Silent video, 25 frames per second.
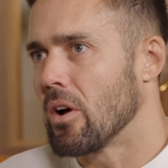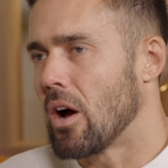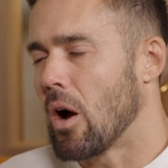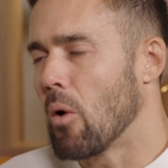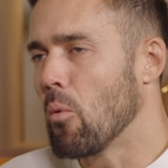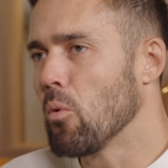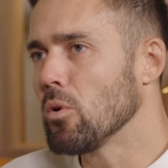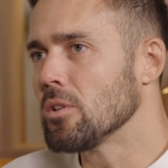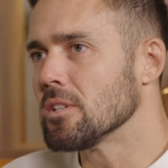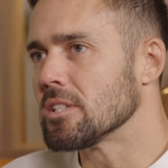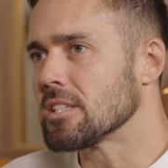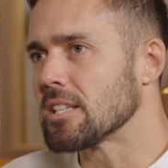I
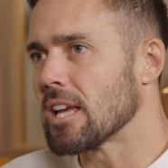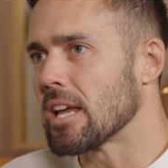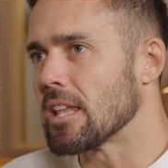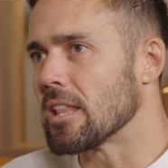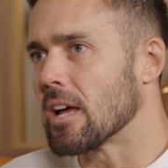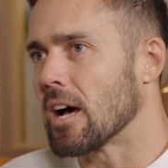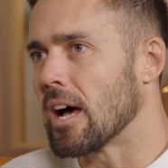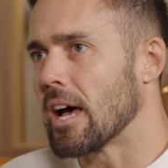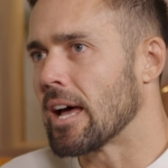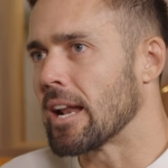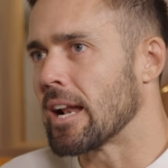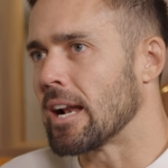wouldn't say
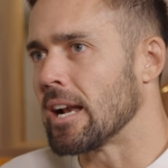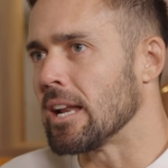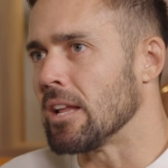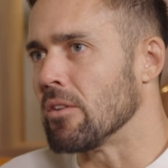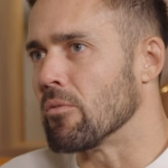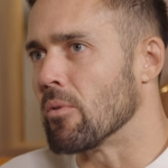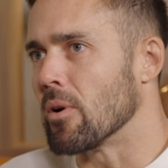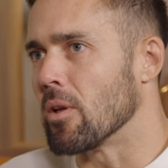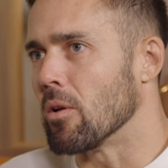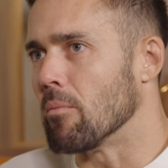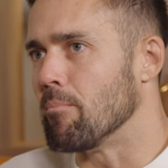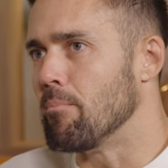that I had any
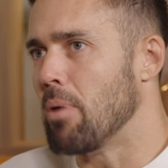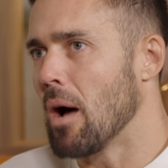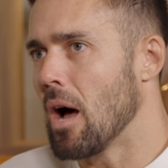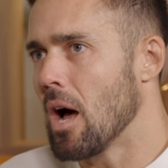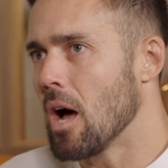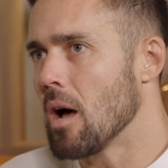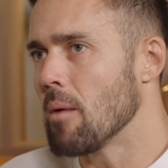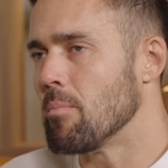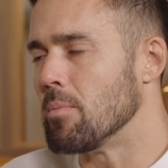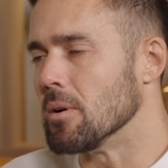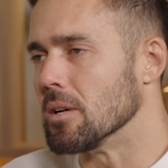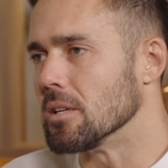real
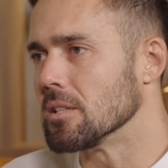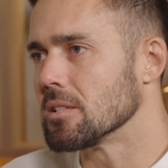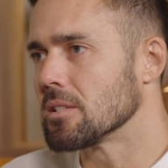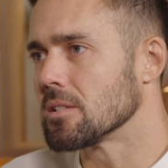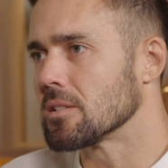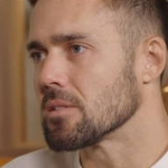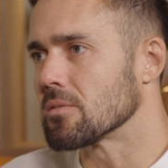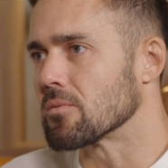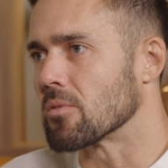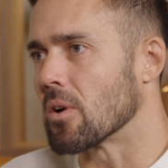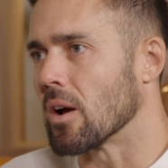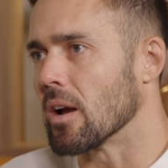
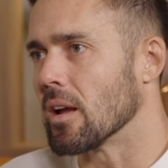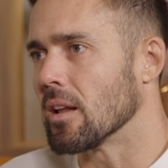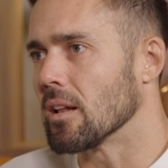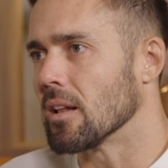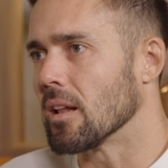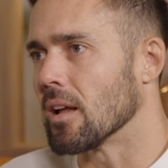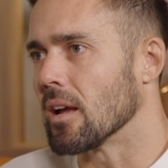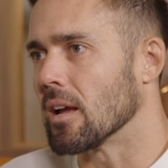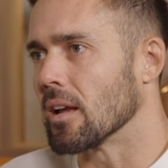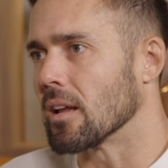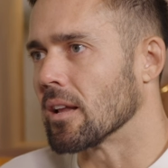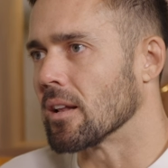purpose, right?
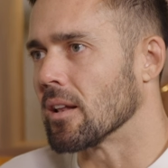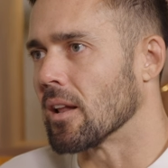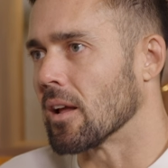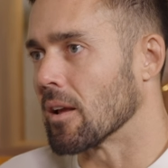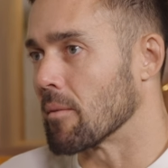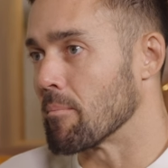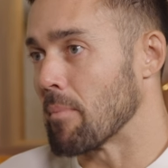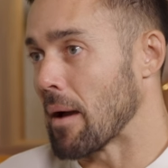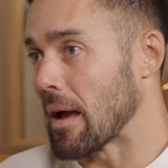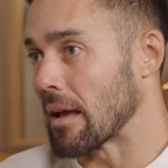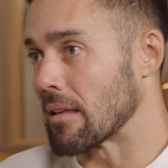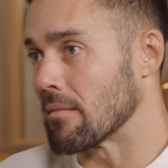
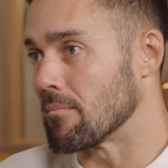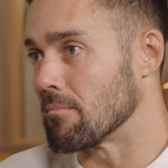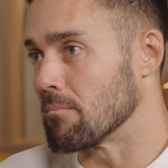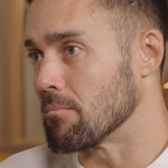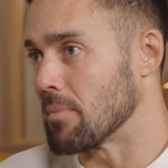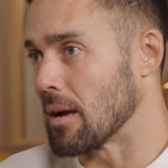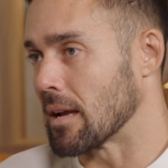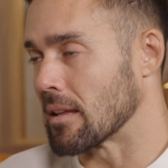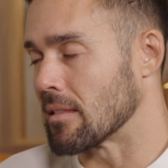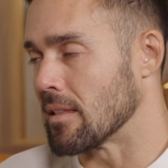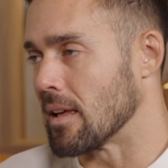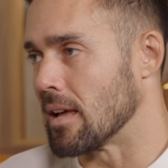Like
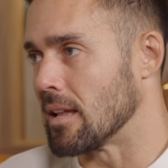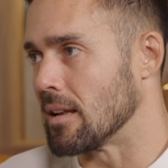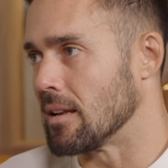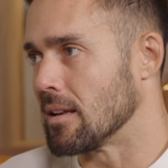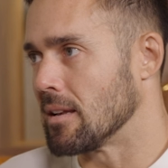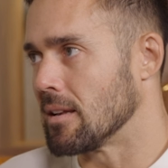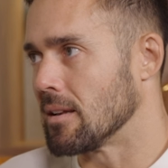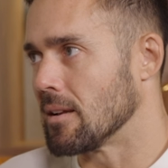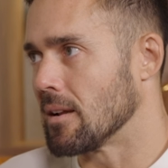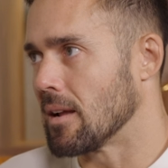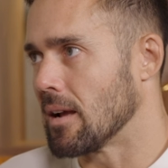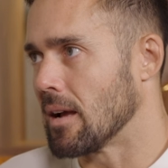back
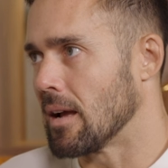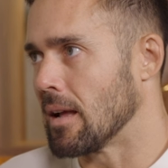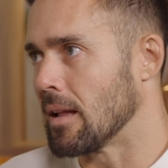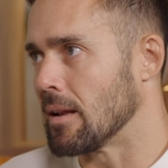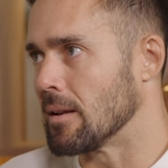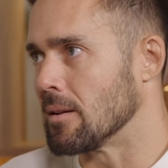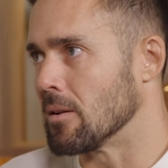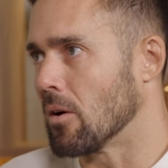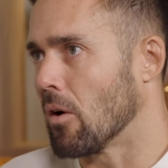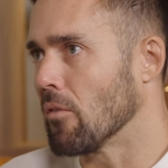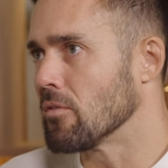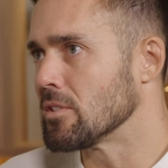then.
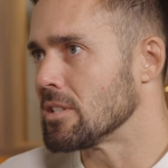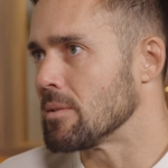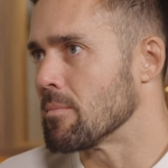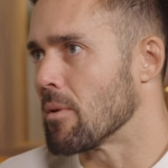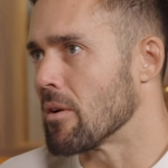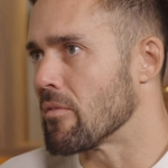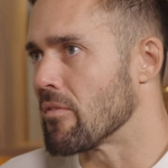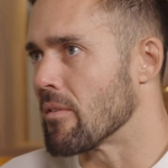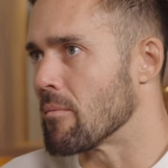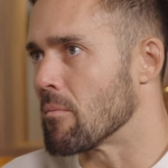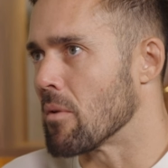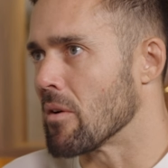And obviously,
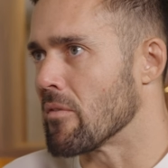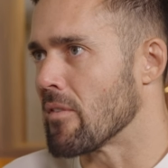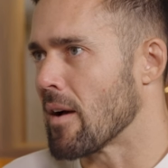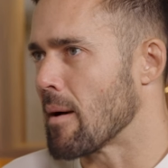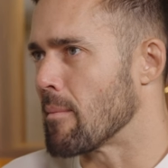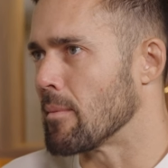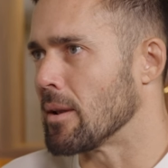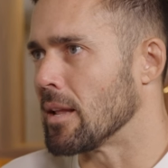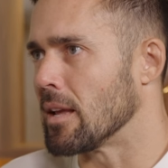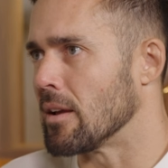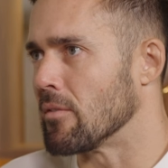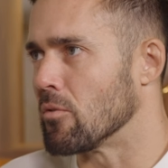my
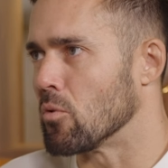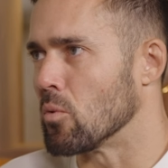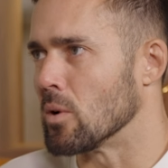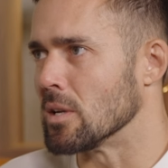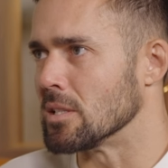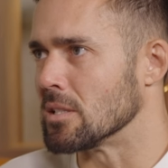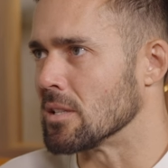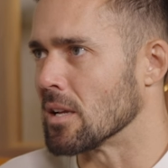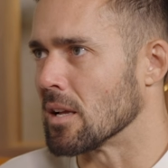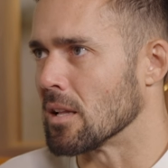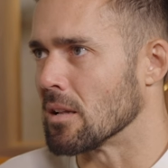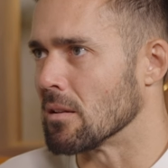family have
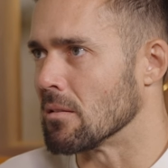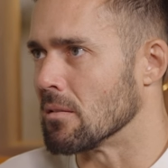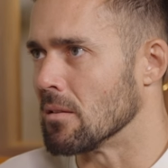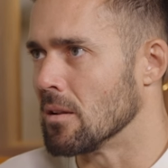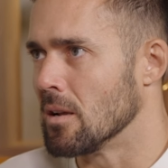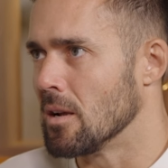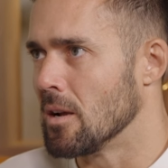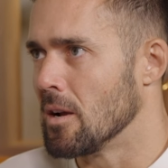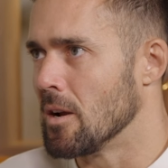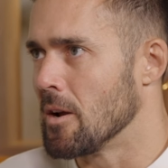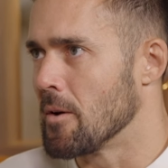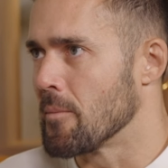always done
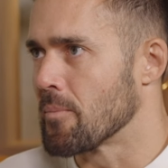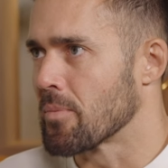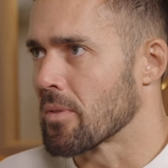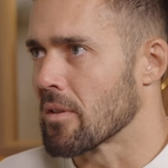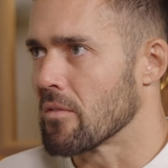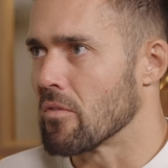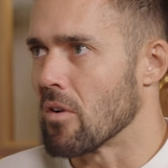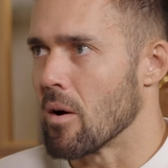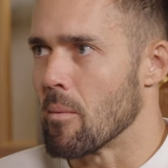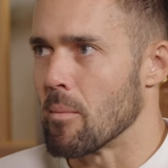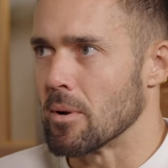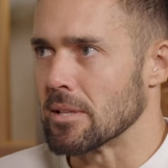
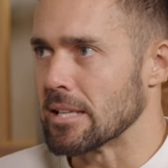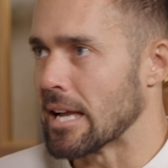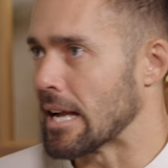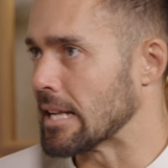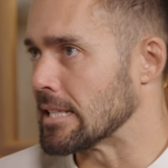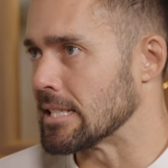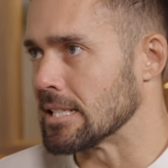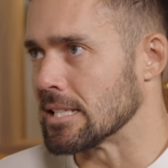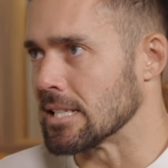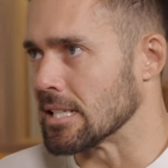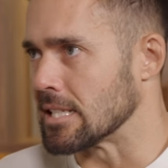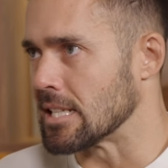fine. My
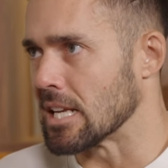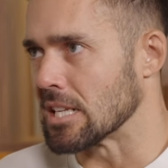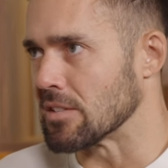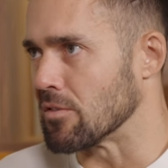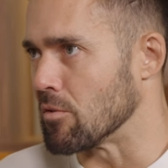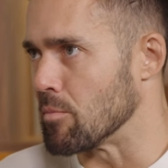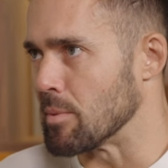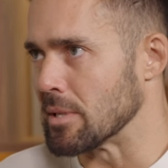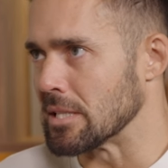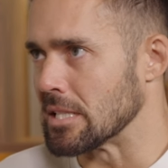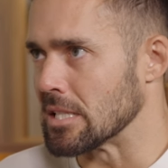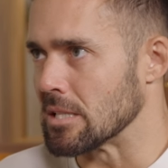dad's a
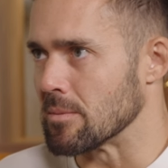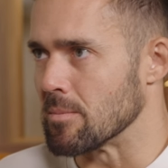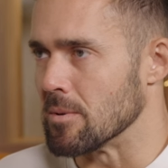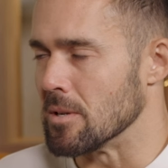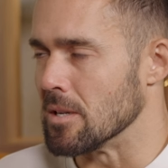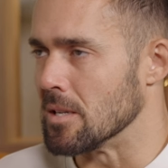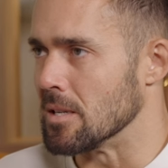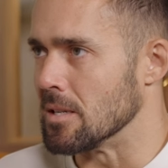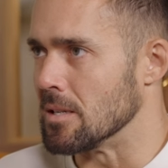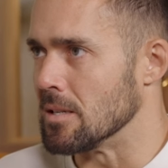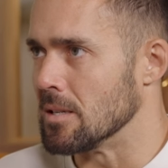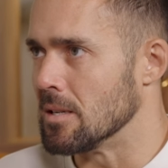successful
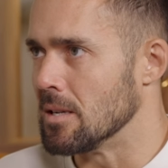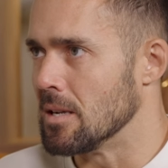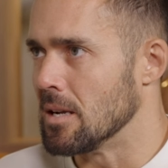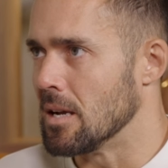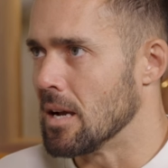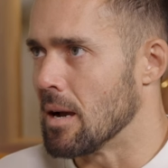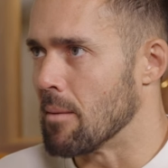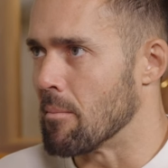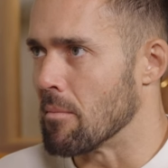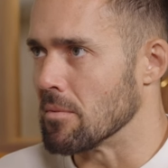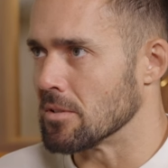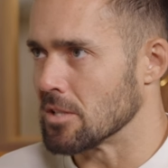businessman,
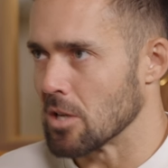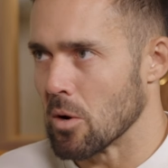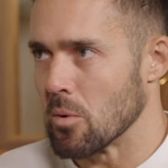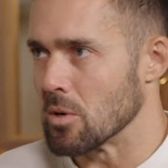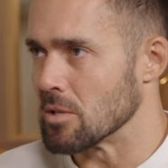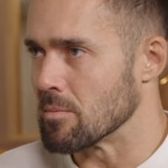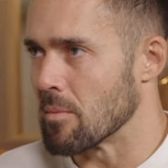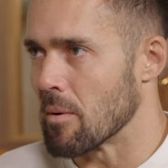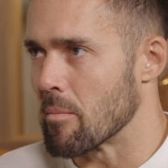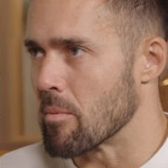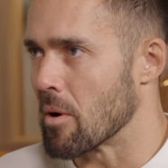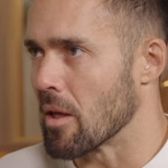and so
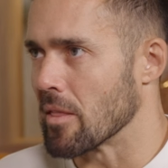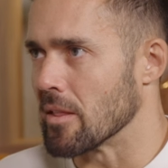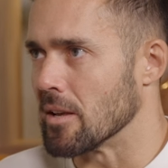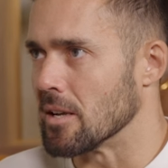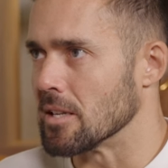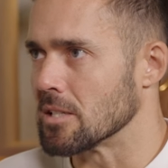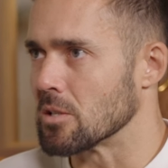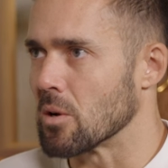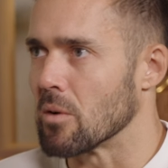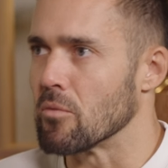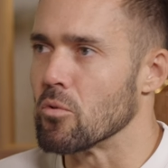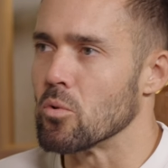is my
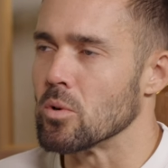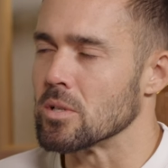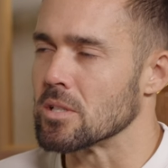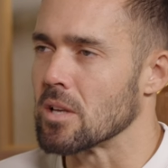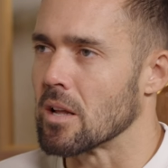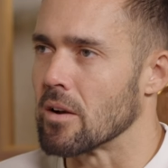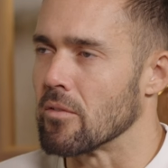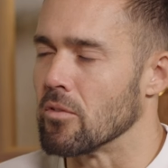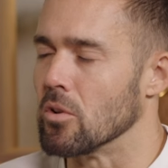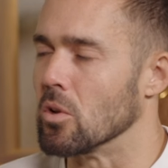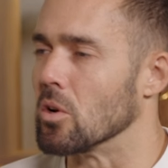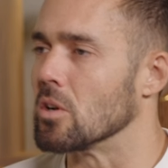brother. So I've always
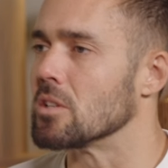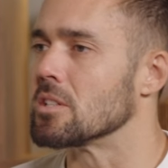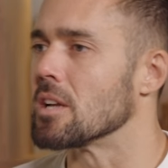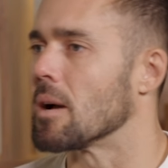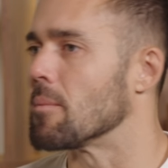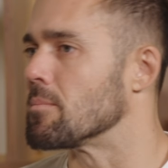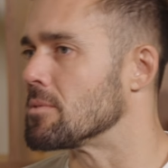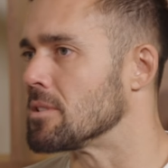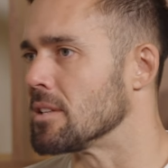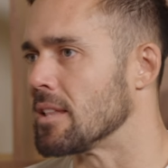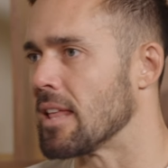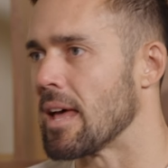kind of looked
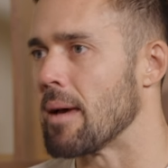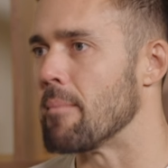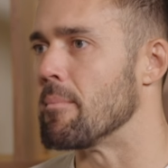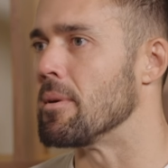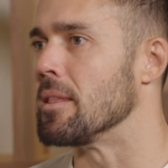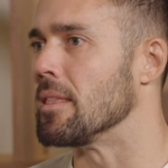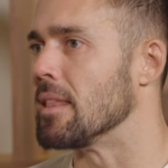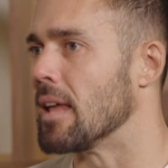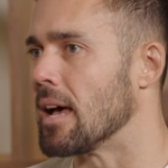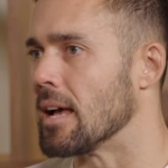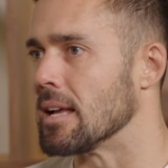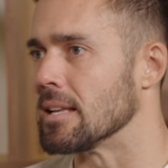up to them
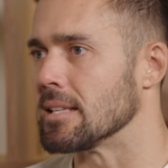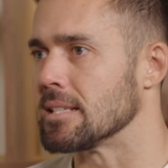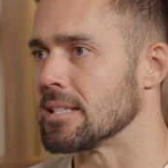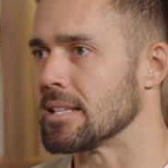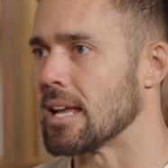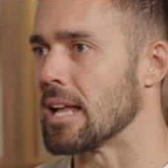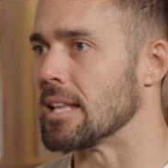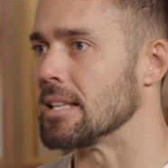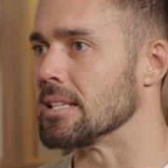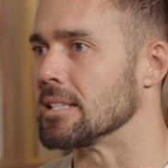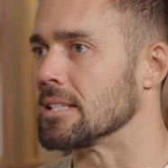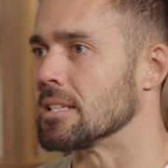in that
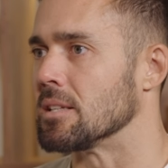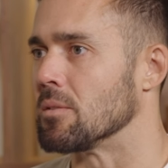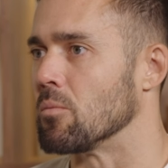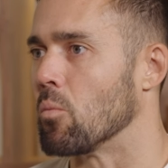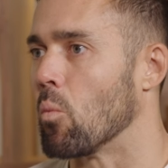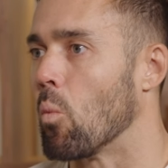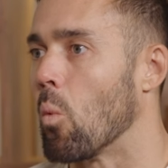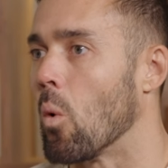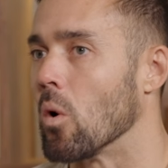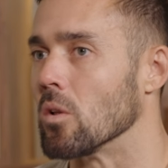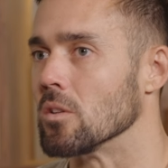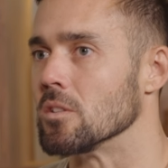sense
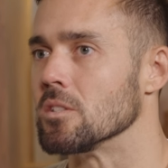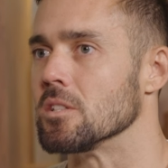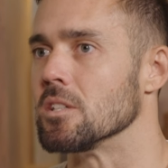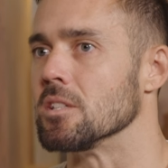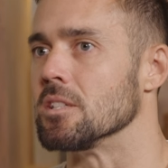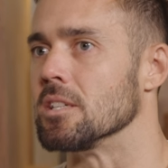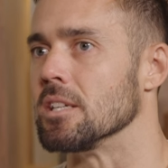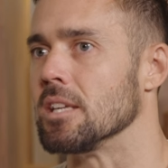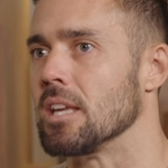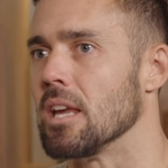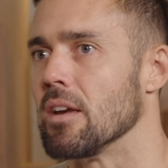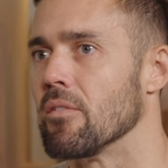and wanted
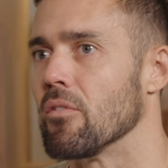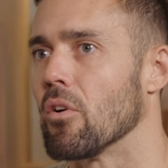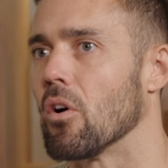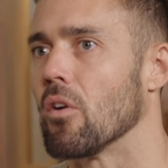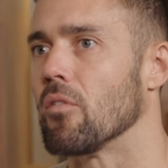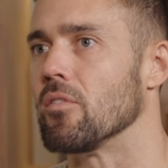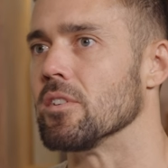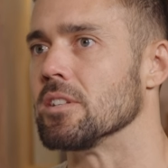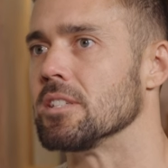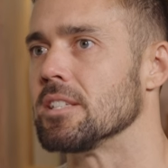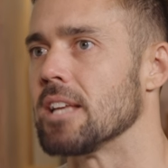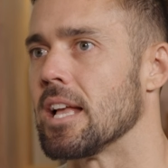to give
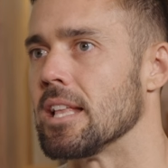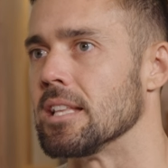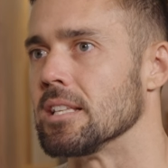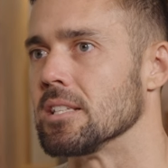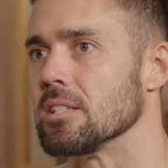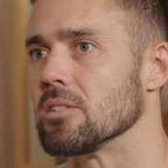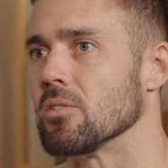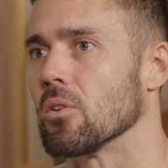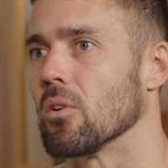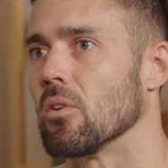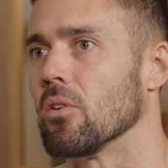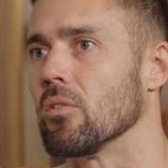off a
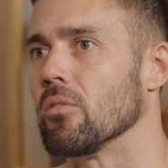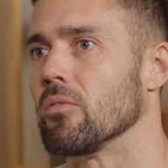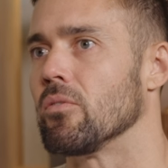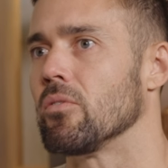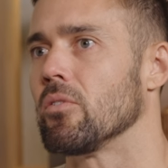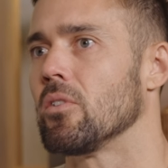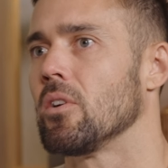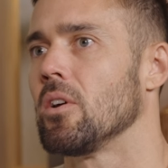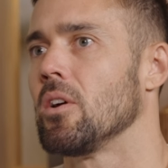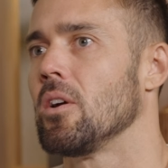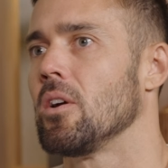sense of